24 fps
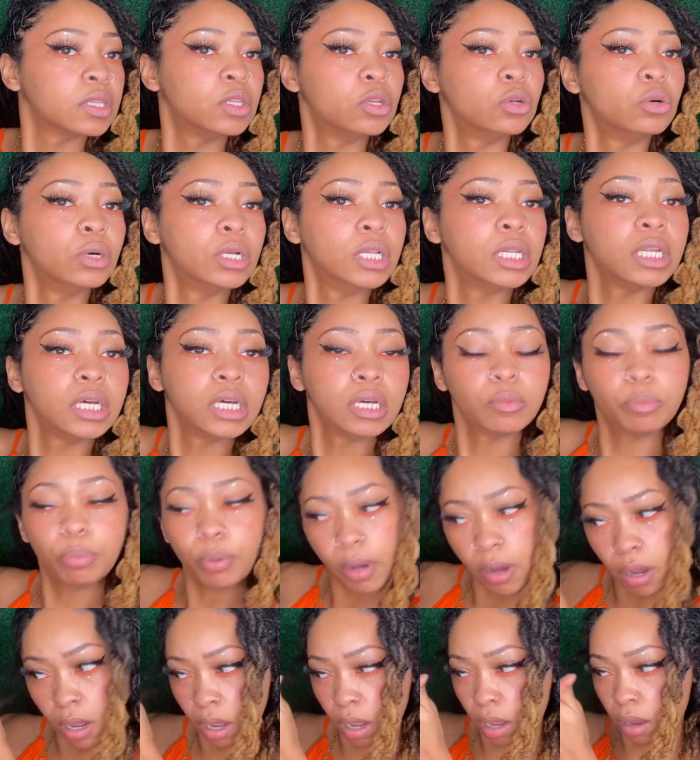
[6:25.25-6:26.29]
Do a little
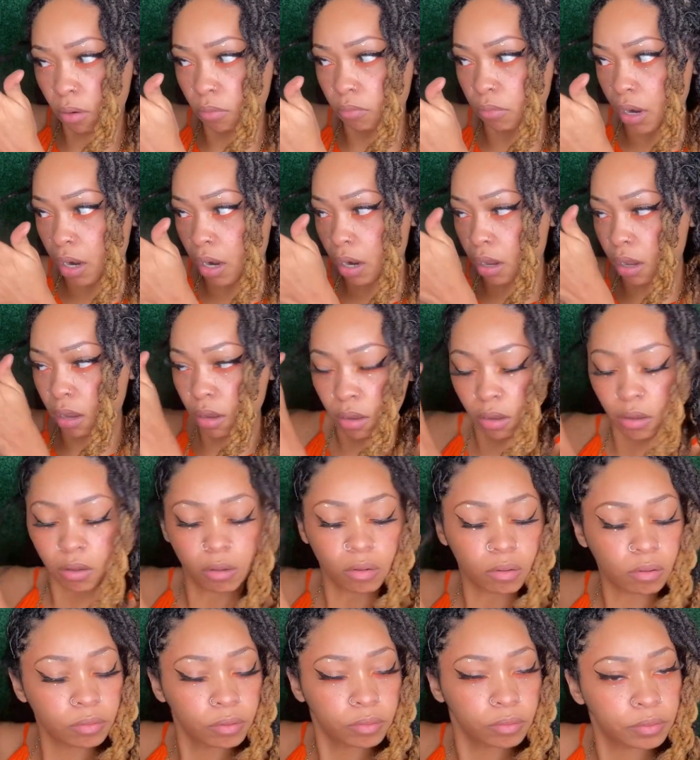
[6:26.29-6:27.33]
palm
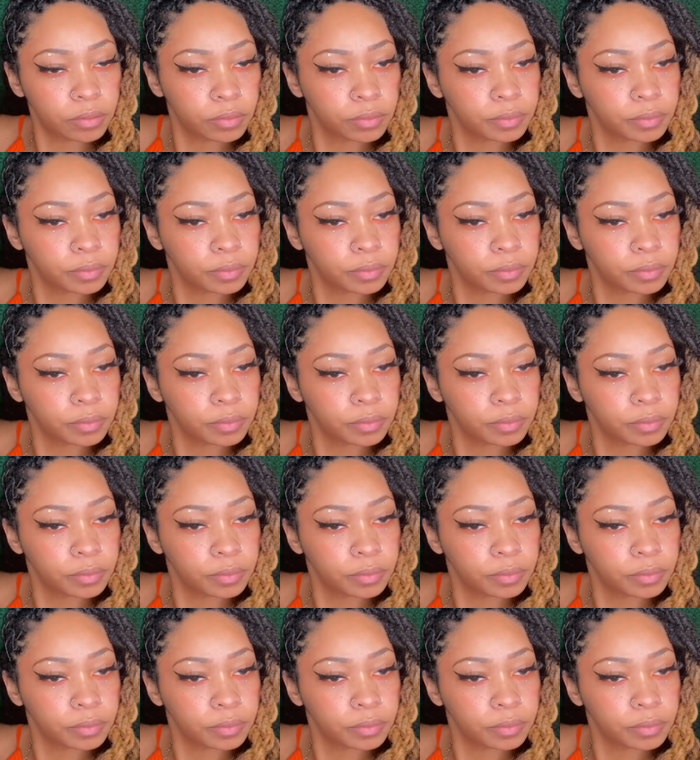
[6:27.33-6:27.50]
roll.